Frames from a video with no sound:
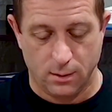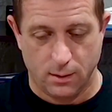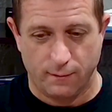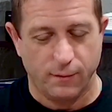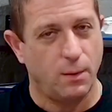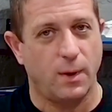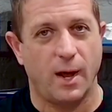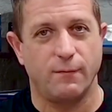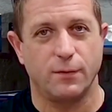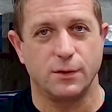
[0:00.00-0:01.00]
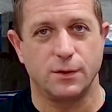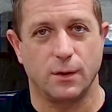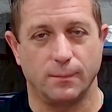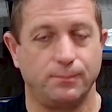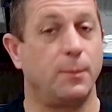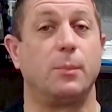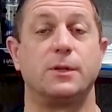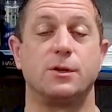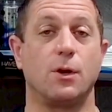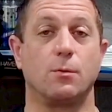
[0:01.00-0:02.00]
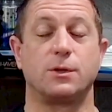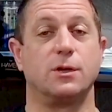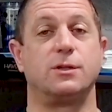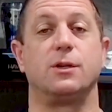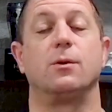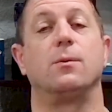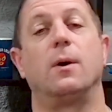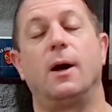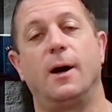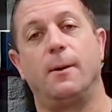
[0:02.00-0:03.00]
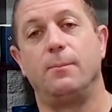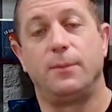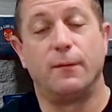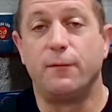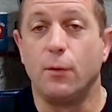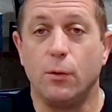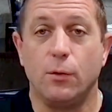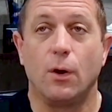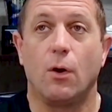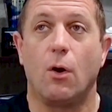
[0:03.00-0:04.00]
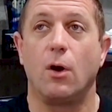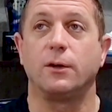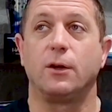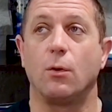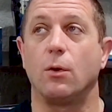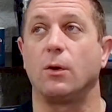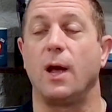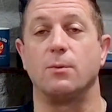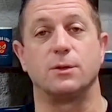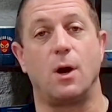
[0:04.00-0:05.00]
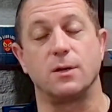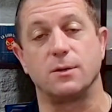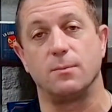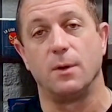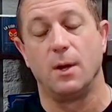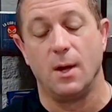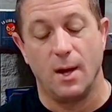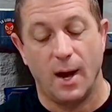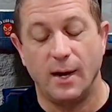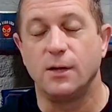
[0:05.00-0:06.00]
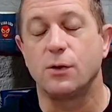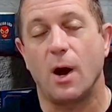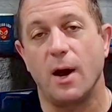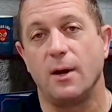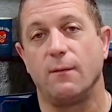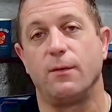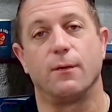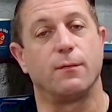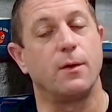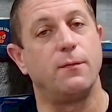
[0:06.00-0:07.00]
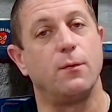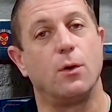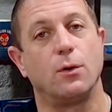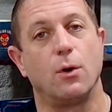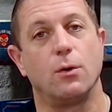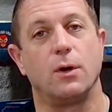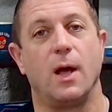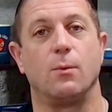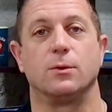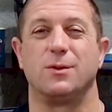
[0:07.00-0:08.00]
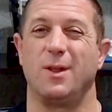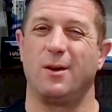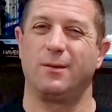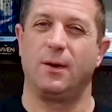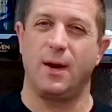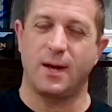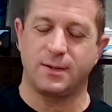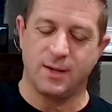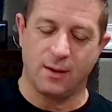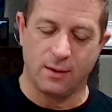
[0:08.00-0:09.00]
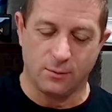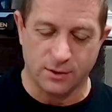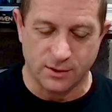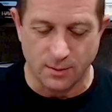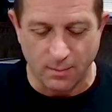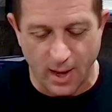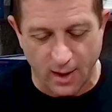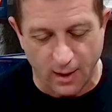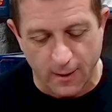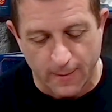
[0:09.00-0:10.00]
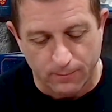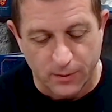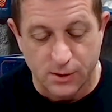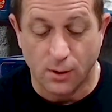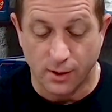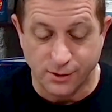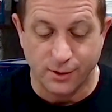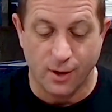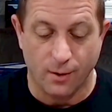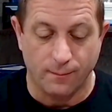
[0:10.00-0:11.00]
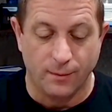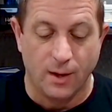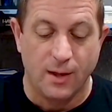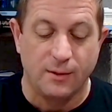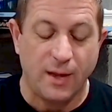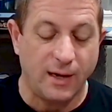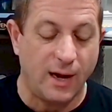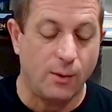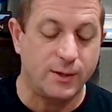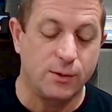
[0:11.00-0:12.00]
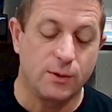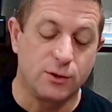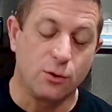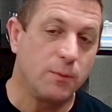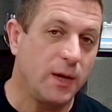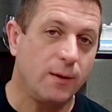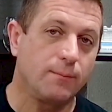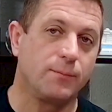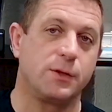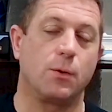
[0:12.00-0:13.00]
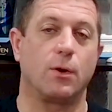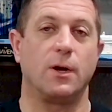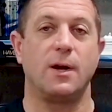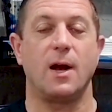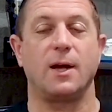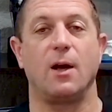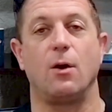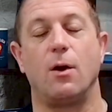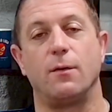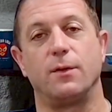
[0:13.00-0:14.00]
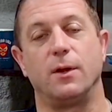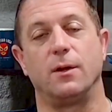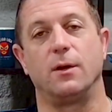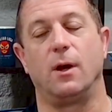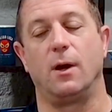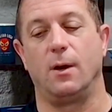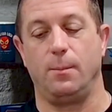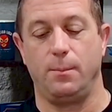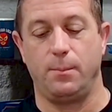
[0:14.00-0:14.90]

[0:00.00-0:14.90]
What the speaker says: forget what I had for dessert, but dessert was good too. The food on Coco Cay was awesome. I didn't try any of the free food on Coco Cay. We'll do that on the next sailing, which is in May. So I'll let you know. That night I went to Izumi. So we're going to knock out all of